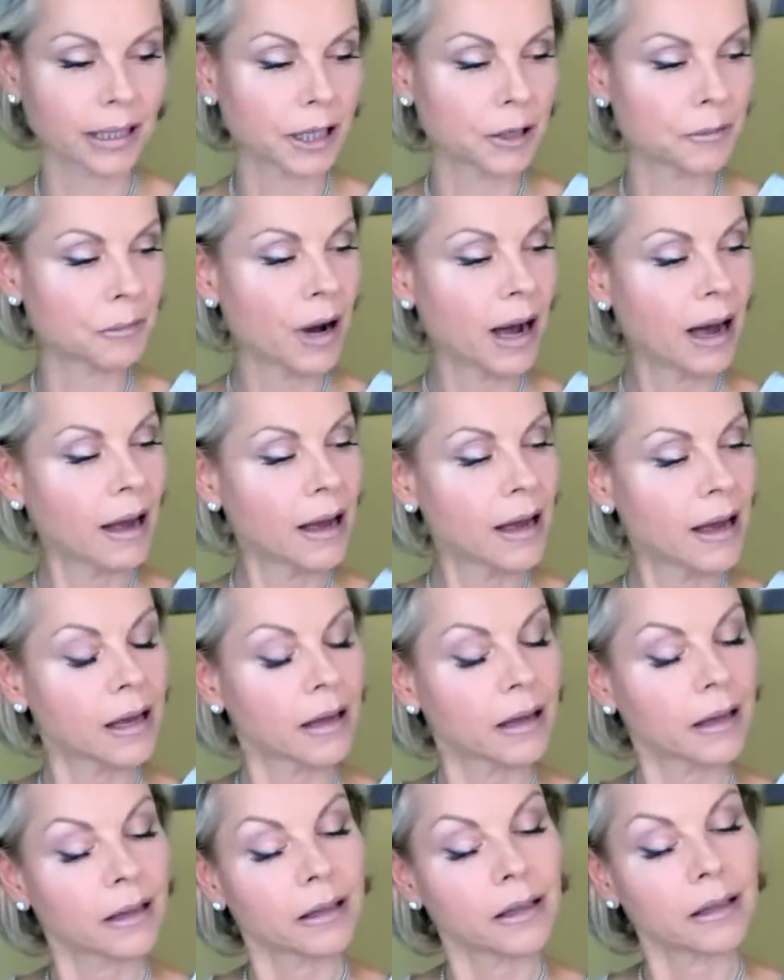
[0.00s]

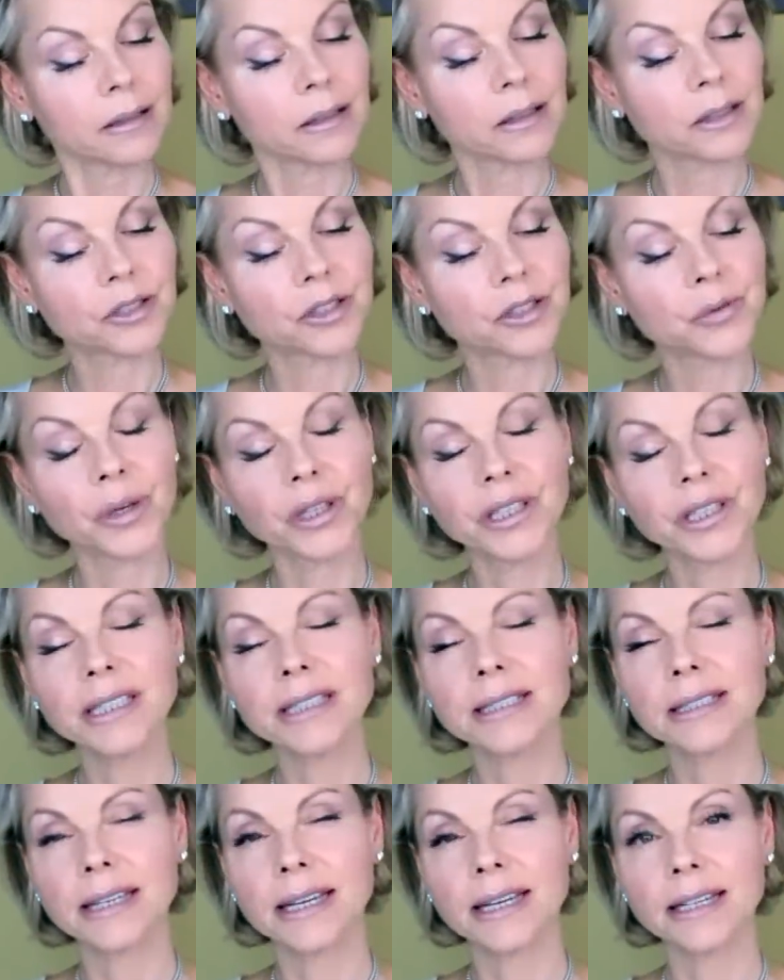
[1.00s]
To what
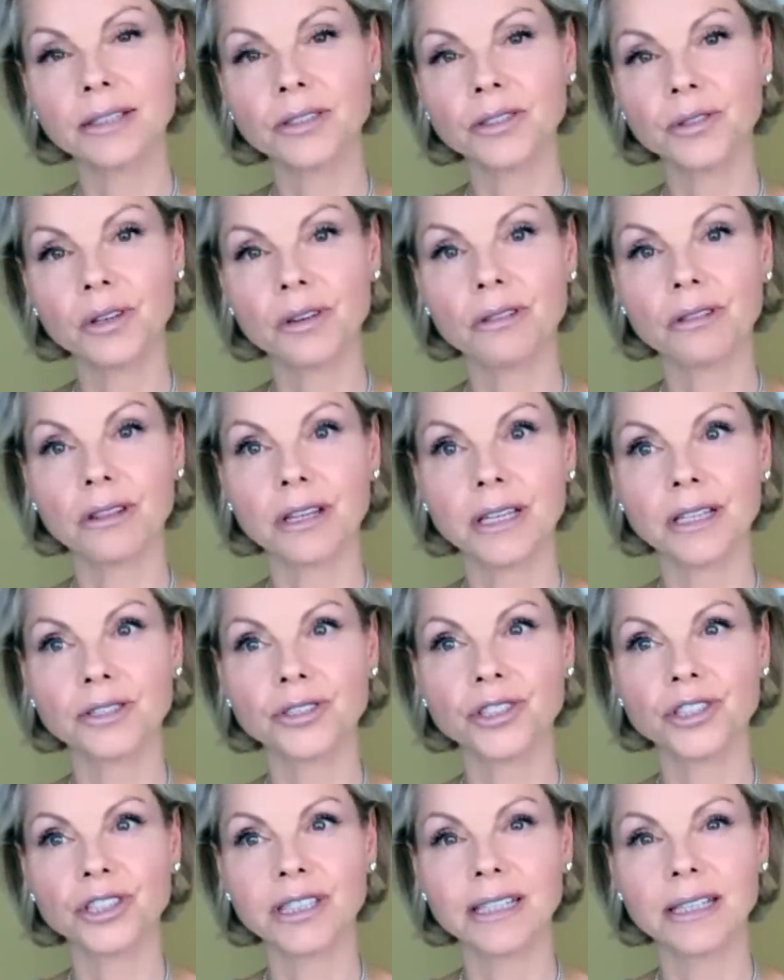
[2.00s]
extent do you
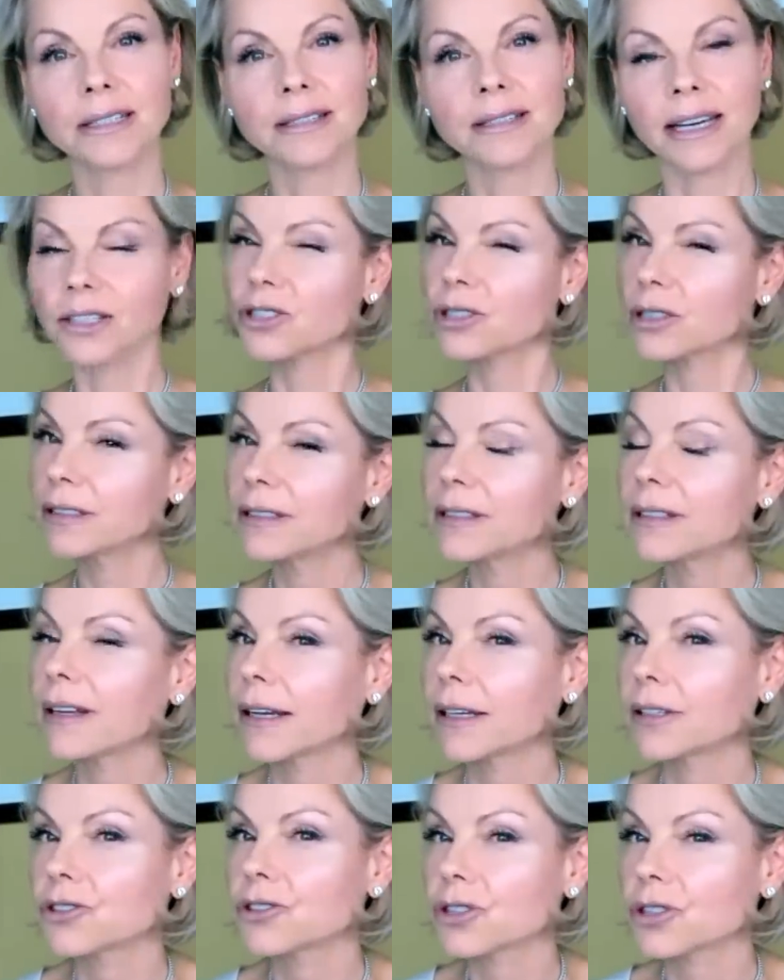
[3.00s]
think she is actually in
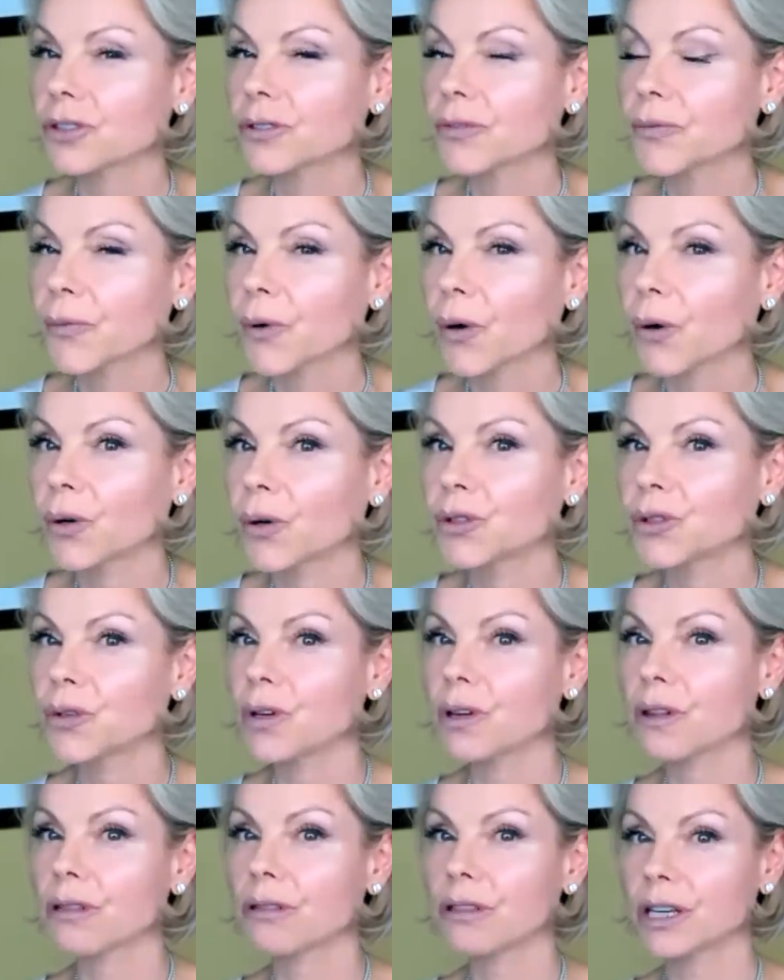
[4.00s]
danger, or
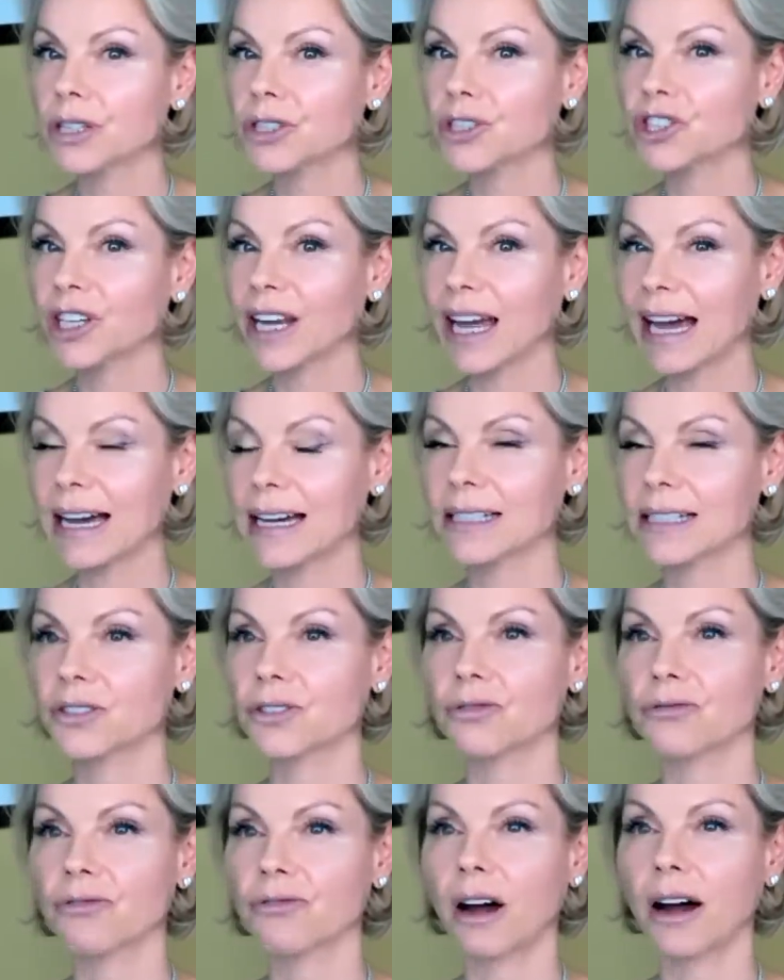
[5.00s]
do you think she has
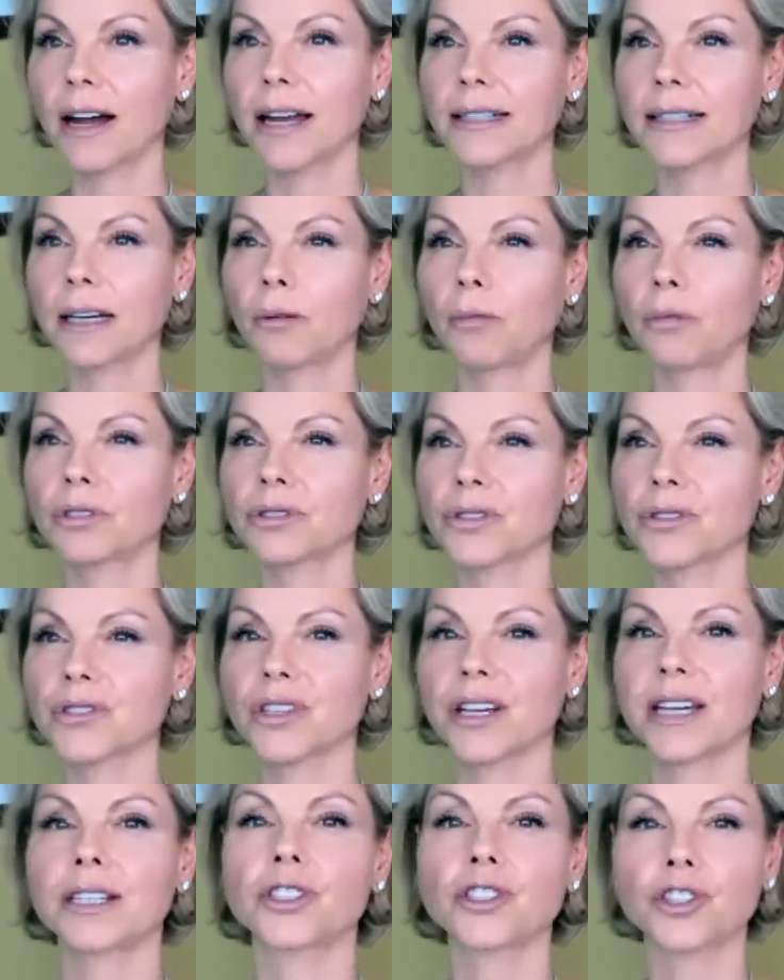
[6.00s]
the right, I want to
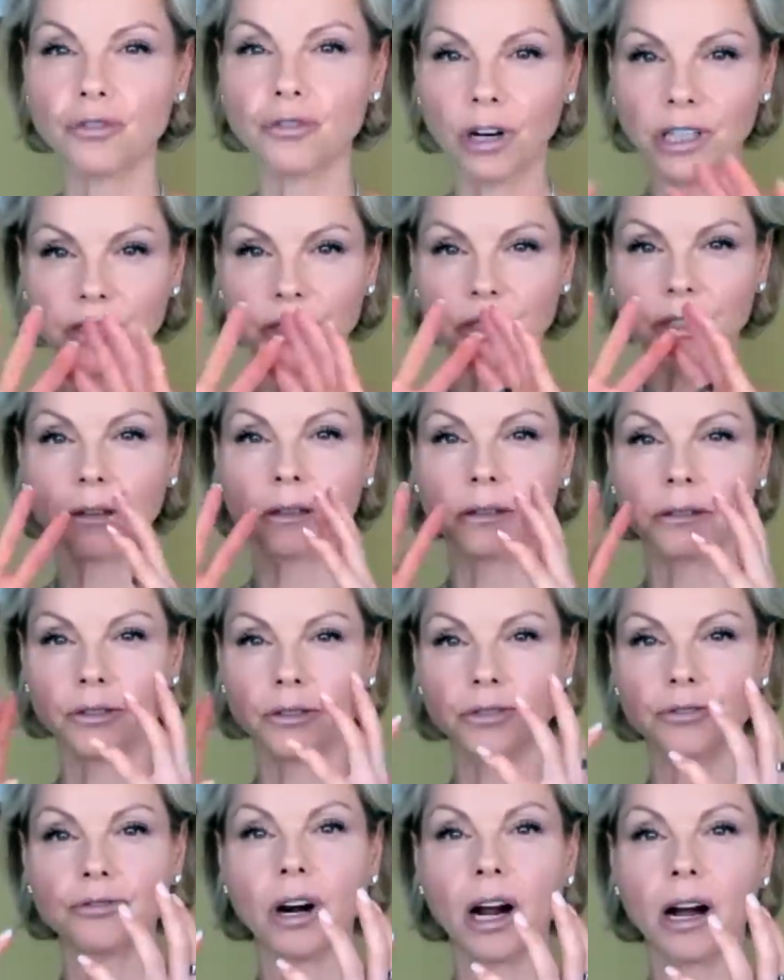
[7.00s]
say, trust
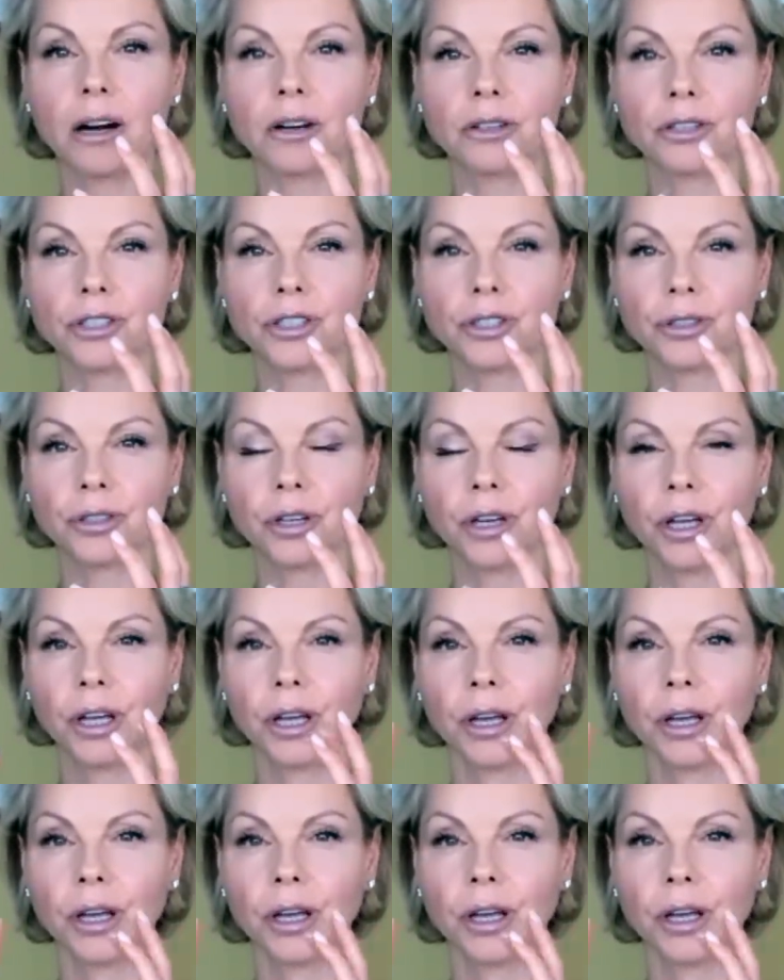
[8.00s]
entourage,